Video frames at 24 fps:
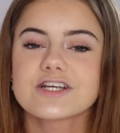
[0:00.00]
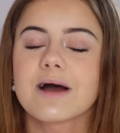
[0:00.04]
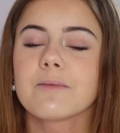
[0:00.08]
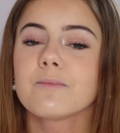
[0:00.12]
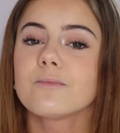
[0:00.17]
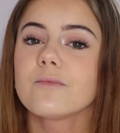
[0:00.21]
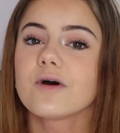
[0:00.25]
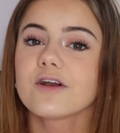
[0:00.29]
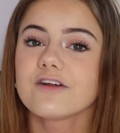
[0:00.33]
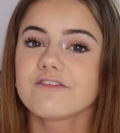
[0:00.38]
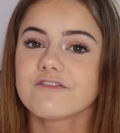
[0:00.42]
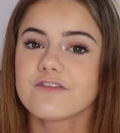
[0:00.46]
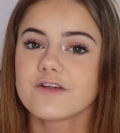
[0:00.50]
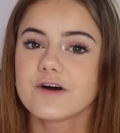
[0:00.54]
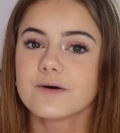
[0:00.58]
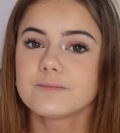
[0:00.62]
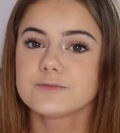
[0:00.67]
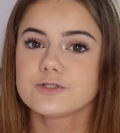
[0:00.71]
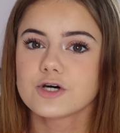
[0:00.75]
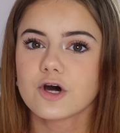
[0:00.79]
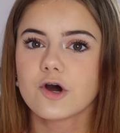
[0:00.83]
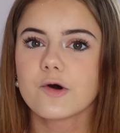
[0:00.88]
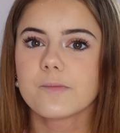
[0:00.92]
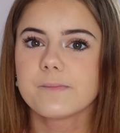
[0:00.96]
And one of
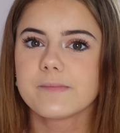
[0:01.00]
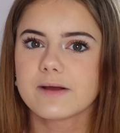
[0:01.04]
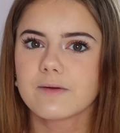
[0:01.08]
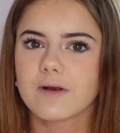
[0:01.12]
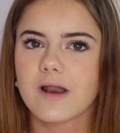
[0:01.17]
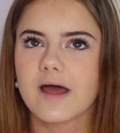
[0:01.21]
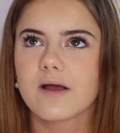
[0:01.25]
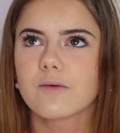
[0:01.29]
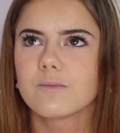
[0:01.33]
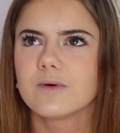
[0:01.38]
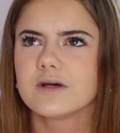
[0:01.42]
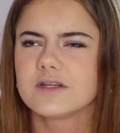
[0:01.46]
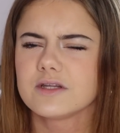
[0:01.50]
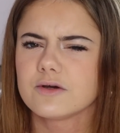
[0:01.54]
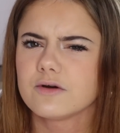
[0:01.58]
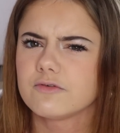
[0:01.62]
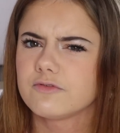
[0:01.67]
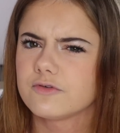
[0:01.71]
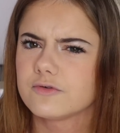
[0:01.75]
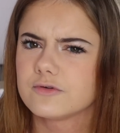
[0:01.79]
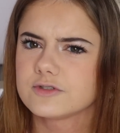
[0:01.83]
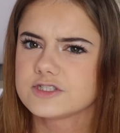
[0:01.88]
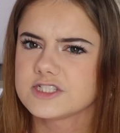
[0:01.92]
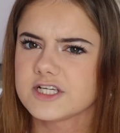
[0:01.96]
them told me, like, when they
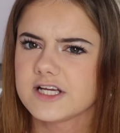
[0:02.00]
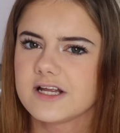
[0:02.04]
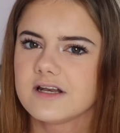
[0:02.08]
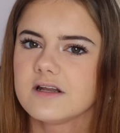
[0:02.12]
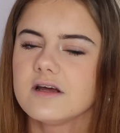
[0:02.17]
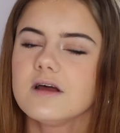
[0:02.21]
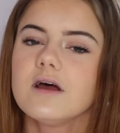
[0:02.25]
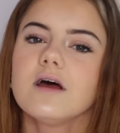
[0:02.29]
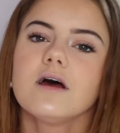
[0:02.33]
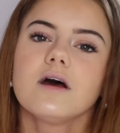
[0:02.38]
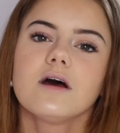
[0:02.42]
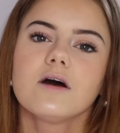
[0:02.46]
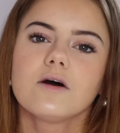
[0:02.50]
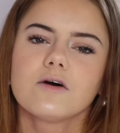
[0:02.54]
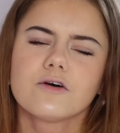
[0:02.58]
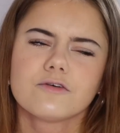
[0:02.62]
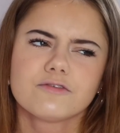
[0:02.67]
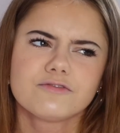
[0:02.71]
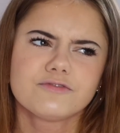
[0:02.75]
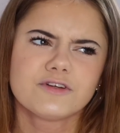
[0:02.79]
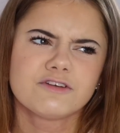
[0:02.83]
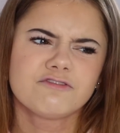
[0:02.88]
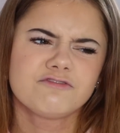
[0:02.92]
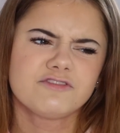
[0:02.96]
were 14
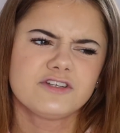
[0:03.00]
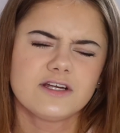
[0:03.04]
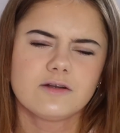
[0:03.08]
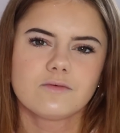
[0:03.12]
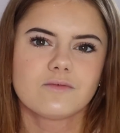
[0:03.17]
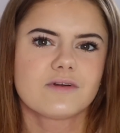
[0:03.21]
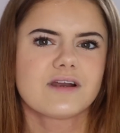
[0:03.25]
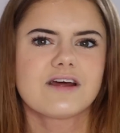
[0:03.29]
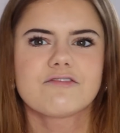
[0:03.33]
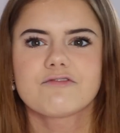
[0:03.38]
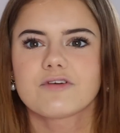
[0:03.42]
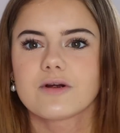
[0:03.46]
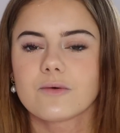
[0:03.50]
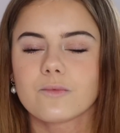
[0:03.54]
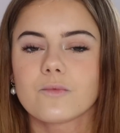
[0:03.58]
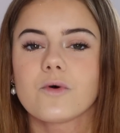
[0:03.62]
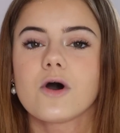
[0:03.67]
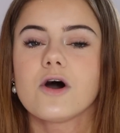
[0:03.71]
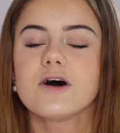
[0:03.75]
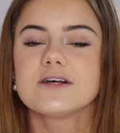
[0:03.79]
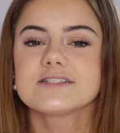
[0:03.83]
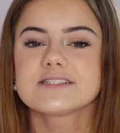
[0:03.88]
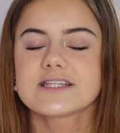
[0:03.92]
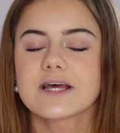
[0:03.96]
or 15, whenever it
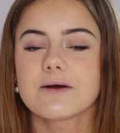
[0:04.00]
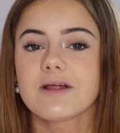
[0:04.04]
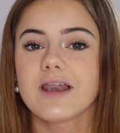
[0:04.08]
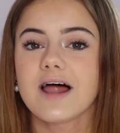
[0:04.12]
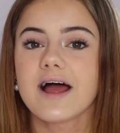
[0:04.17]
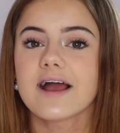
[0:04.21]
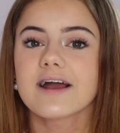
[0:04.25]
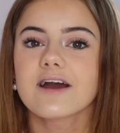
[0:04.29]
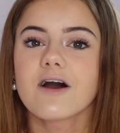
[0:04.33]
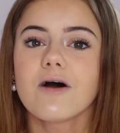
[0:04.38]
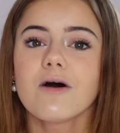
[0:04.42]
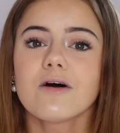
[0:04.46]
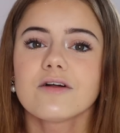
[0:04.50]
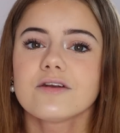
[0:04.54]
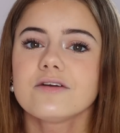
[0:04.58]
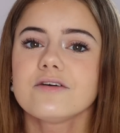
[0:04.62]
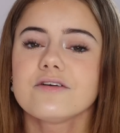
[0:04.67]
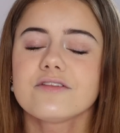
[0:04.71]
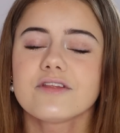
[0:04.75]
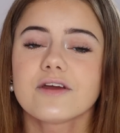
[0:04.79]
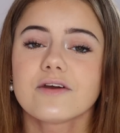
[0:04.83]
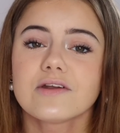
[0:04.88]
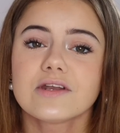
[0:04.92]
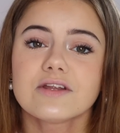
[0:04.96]
was, they were like, oh
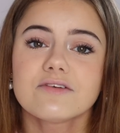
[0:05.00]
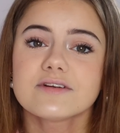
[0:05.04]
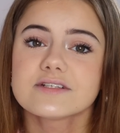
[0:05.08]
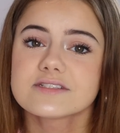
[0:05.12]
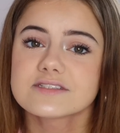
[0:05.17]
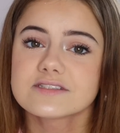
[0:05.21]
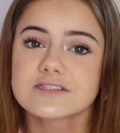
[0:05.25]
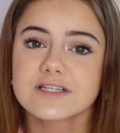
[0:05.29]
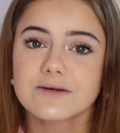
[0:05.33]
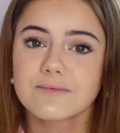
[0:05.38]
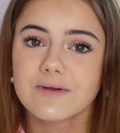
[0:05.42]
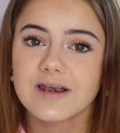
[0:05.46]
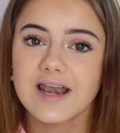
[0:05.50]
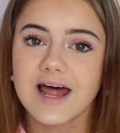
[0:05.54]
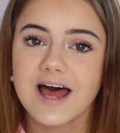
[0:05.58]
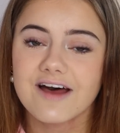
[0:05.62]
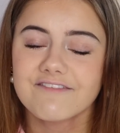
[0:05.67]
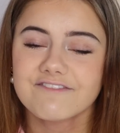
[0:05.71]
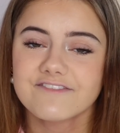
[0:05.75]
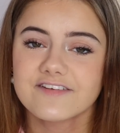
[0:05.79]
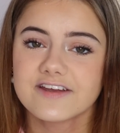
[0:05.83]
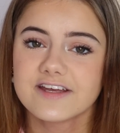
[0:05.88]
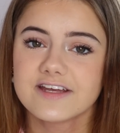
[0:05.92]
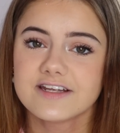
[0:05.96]
no, the only reason they were
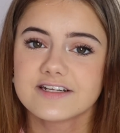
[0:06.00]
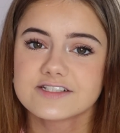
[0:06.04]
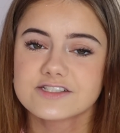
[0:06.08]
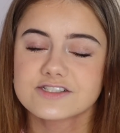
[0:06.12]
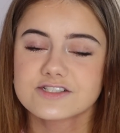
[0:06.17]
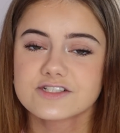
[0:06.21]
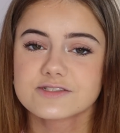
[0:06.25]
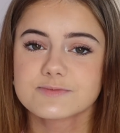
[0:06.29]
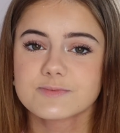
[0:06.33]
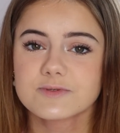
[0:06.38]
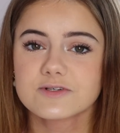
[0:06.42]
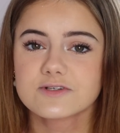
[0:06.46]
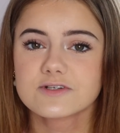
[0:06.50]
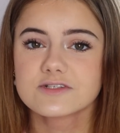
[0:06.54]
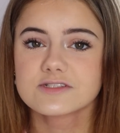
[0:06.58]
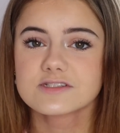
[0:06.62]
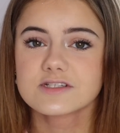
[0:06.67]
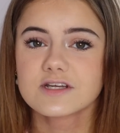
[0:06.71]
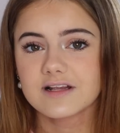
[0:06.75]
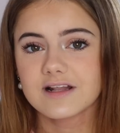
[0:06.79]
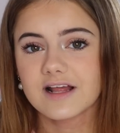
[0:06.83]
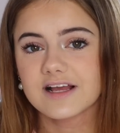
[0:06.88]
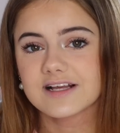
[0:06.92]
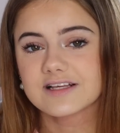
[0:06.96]
laughing is just
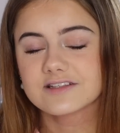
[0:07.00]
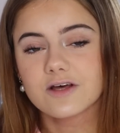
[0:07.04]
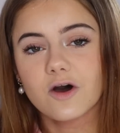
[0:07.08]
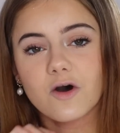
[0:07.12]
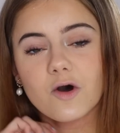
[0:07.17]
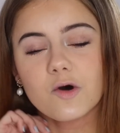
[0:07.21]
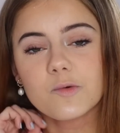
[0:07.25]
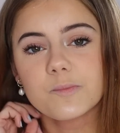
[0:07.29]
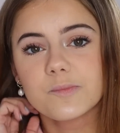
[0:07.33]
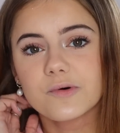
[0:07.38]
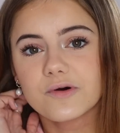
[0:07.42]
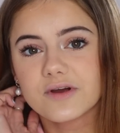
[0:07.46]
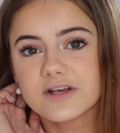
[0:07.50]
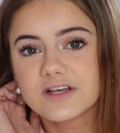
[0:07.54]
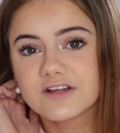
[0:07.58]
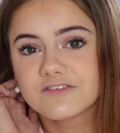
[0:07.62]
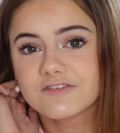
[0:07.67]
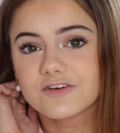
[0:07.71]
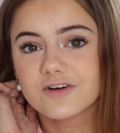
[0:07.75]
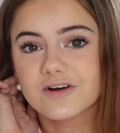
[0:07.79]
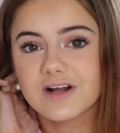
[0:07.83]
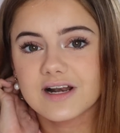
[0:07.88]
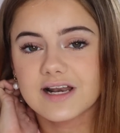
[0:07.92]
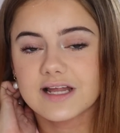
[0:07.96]
because, like, the whole point
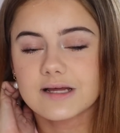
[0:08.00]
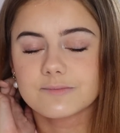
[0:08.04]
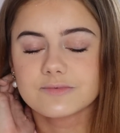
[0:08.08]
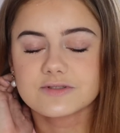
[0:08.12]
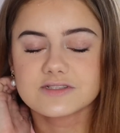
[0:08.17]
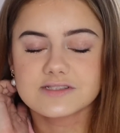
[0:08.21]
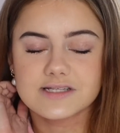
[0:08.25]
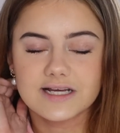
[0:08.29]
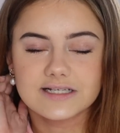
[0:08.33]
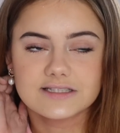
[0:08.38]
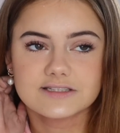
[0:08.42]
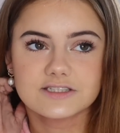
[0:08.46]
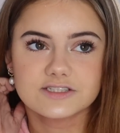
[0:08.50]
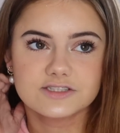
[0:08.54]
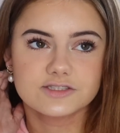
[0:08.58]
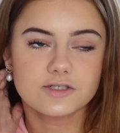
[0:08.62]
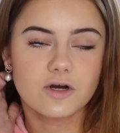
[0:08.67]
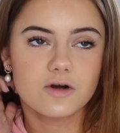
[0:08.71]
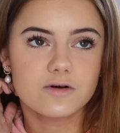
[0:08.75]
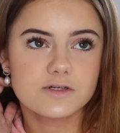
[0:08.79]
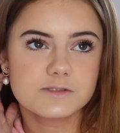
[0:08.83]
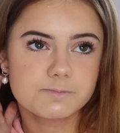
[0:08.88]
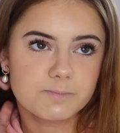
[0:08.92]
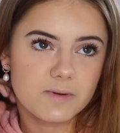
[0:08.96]
of your clip was like the
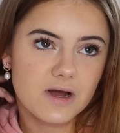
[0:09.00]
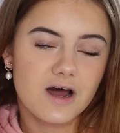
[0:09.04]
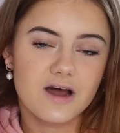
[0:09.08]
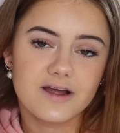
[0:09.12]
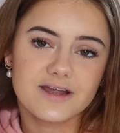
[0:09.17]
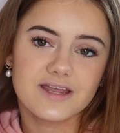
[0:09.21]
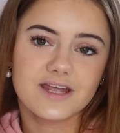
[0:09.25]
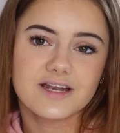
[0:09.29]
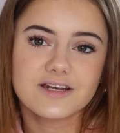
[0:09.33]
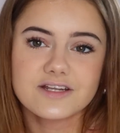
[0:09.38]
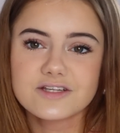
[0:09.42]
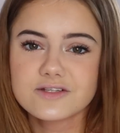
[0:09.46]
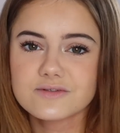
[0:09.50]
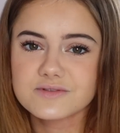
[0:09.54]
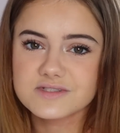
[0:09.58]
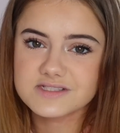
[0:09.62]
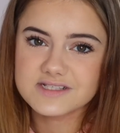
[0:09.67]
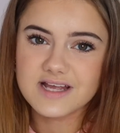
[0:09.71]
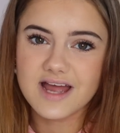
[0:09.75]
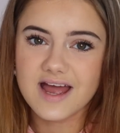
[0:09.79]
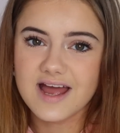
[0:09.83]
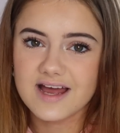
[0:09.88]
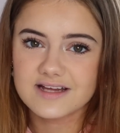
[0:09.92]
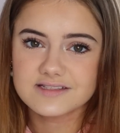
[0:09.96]
dog's barking and you're
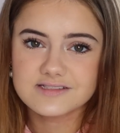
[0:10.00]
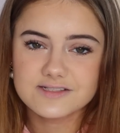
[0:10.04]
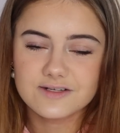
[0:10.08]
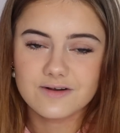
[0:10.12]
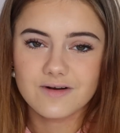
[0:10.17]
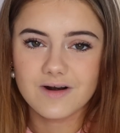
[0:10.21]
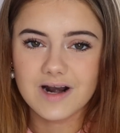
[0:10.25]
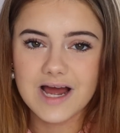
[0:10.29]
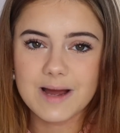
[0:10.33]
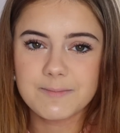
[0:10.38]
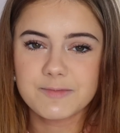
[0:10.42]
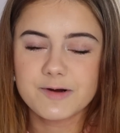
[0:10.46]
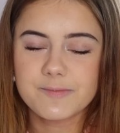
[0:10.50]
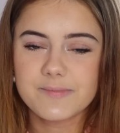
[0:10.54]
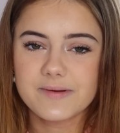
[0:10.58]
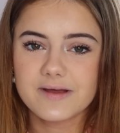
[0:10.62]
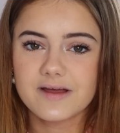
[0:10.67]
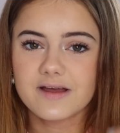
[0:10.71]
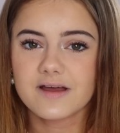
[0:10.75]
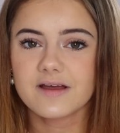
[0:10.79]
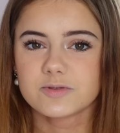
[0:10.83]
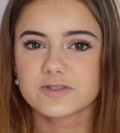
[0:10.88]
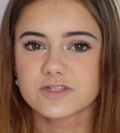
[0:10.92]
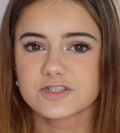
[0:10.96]
scared, so you climb up
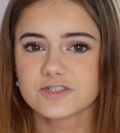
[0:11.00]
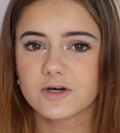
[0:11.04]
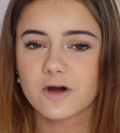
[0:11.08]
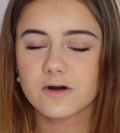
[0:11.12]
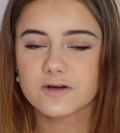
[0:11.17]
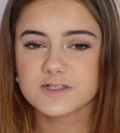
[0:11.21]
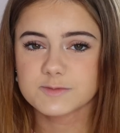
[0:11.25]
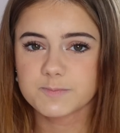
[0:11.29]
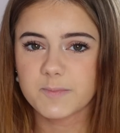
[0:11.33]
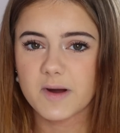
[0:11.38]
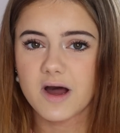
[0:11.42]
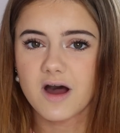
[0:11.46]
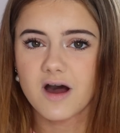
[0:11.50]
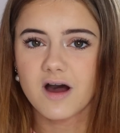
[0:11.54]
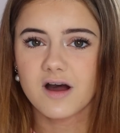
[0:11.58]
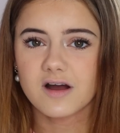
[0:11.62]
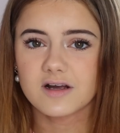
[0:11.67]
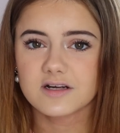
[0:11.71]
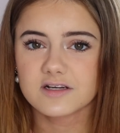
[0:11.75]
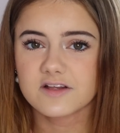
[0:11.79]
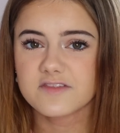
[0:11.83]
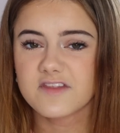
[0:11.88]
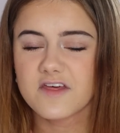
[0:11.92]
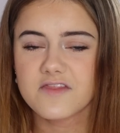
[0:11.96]
it, but the dogs
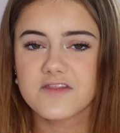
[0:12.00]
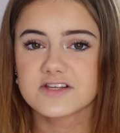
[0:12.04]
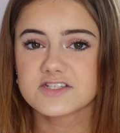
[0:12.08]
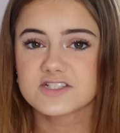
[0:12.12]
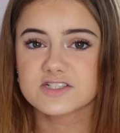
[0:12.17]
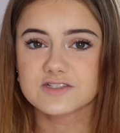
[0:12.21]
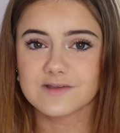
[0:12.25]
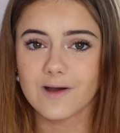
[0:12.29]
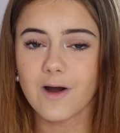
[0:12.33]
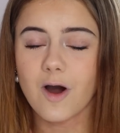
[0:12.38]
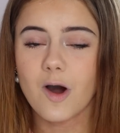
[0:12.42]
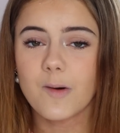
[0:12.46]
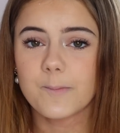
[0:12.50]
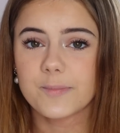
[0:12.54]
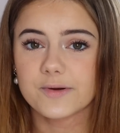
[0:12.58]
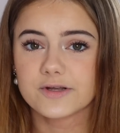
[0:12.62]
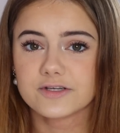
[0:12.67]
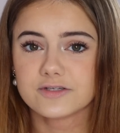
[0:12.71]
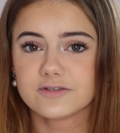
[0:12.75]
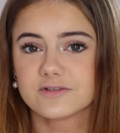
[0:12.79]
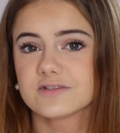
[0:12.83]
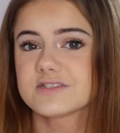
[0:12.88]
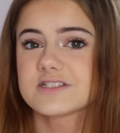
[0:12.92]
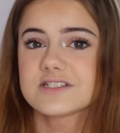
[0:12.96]
bark and then they stop
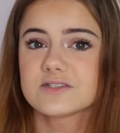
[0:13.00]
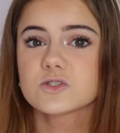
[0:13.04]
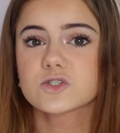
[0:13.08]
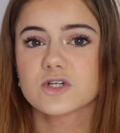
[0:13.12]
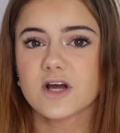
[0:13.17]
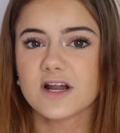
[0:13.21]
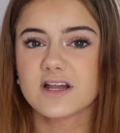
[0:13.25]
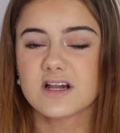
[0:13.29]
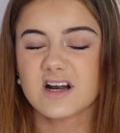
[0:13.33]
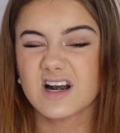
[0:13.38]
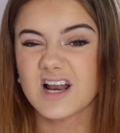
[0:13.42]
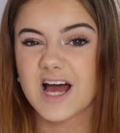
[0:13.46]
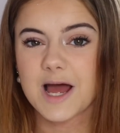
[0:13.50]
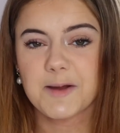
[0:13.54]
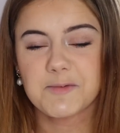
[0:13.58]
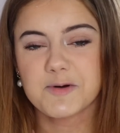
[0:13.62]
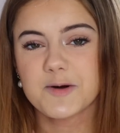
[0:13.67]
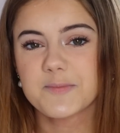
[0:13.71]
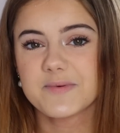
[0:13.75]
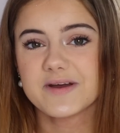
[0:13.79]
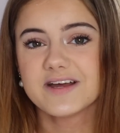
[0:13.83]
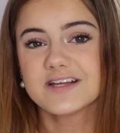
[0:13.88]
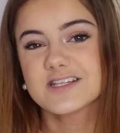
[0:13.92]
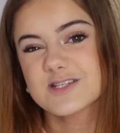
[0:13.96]
and you're still trying to climb
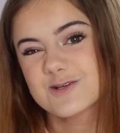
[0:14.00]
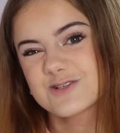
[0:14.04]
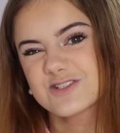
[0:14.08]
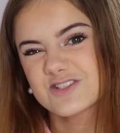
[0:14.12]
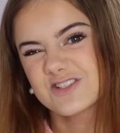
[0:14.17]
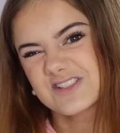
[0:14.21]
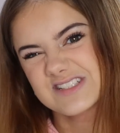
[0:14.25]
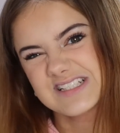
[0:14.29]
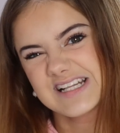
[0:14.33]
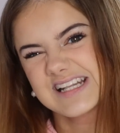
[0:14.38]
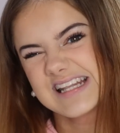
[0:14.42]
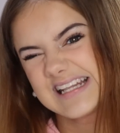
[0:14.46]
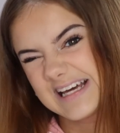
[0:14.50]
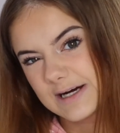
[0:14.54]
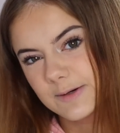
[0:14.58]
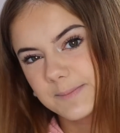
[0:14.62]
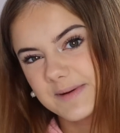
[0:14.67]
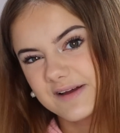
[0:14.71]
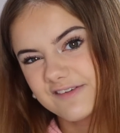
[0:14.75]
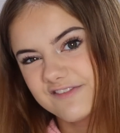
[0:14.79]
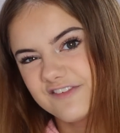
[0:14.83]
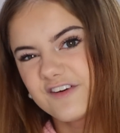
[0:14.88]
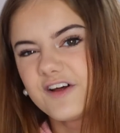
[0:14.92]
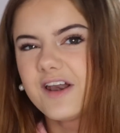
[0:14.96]
up it, so it's just a little
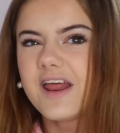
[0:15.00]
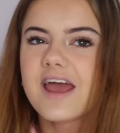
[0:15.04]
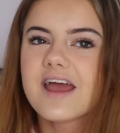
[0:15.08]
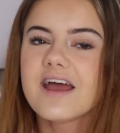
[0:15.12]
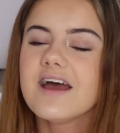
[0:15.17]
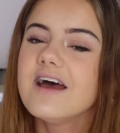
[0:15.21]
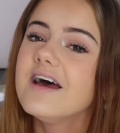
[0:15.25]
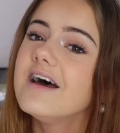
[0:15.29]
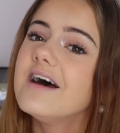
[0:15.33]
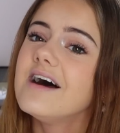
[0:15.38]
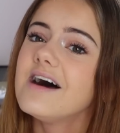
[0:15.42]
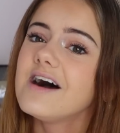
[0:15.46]
bit funny.